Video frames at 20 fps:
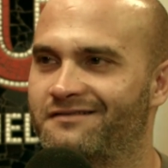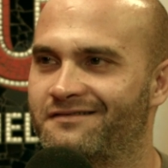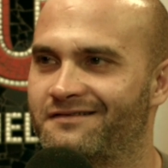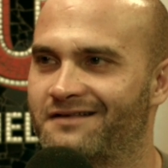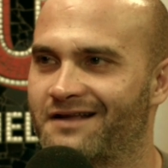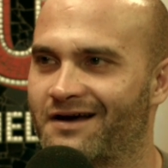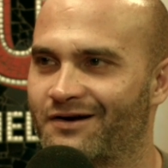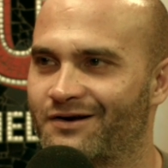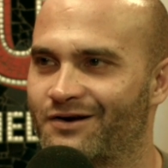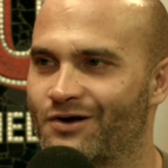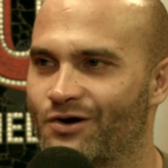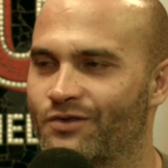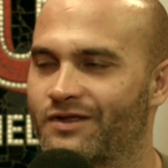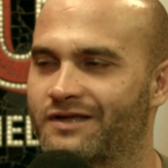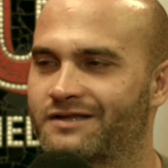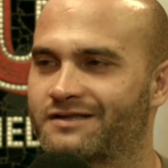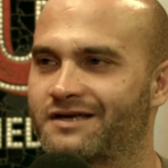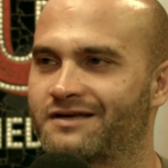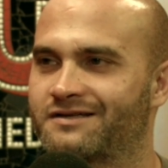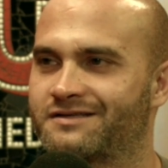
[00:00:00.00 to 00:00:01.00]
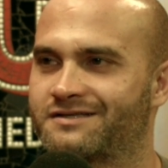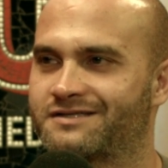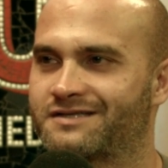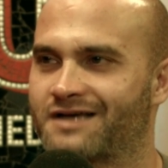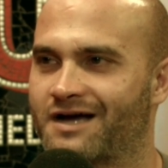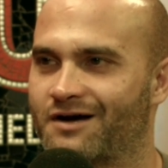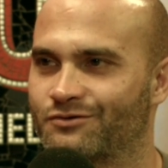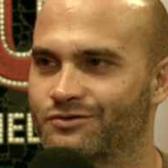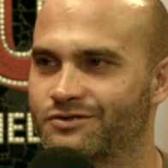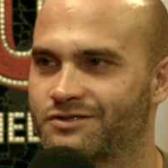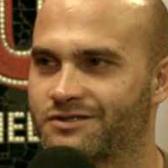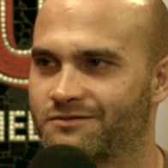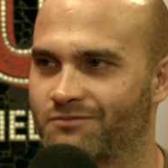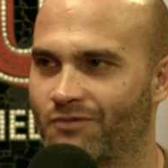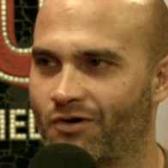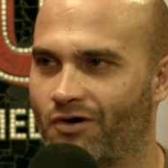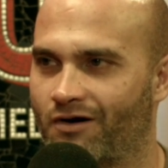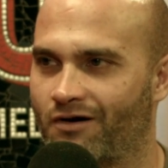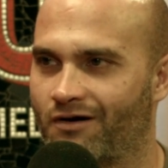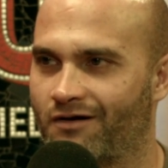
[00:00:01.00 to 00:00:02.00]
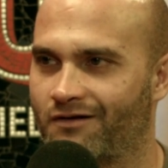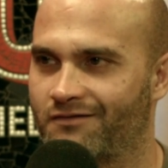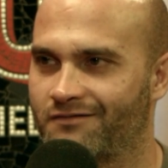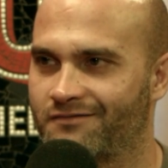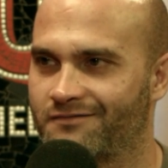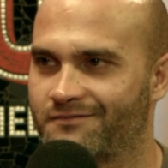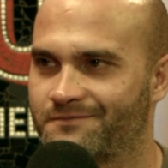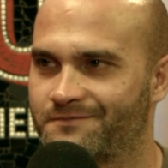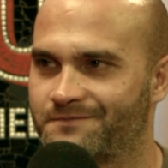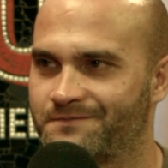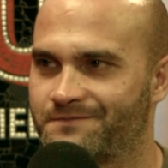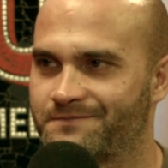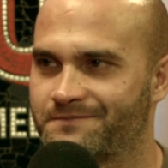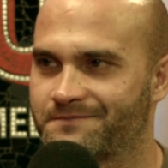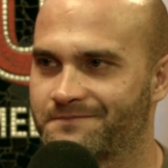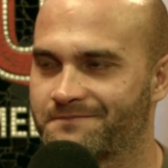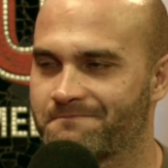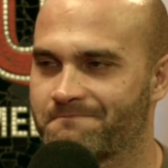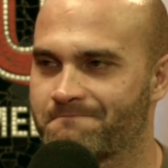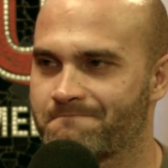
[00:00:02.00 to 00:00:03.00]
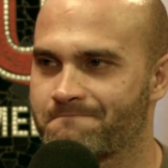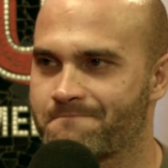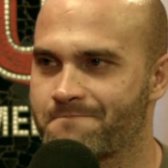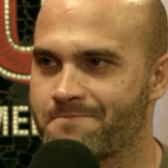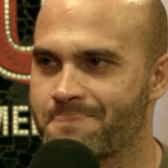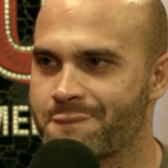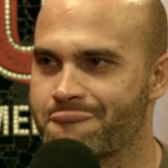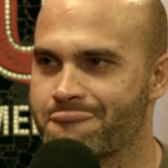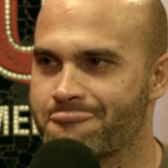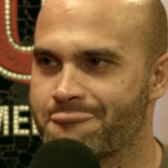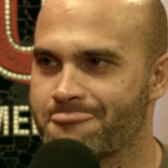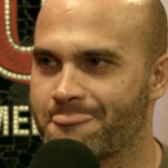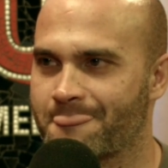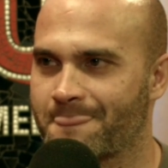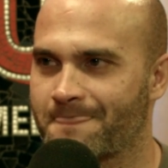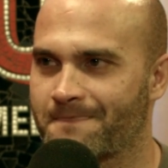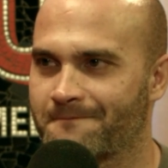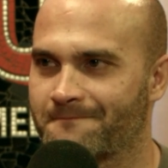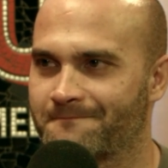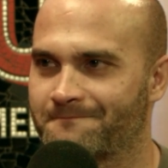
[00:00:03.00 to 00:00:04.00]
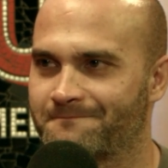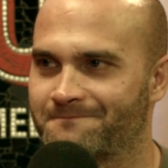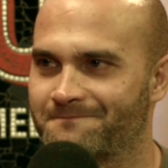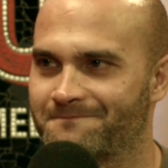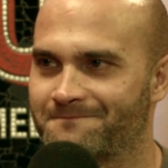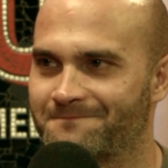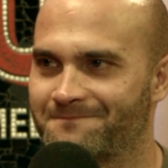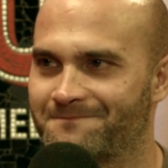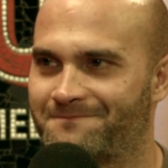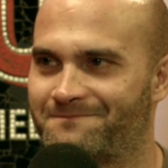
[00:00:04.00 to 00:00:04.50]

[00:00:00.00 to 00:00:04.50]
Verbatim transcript: Now I know that that sounds small. Sounds small. Smells like a gazebo. Were you looking at a gazebo?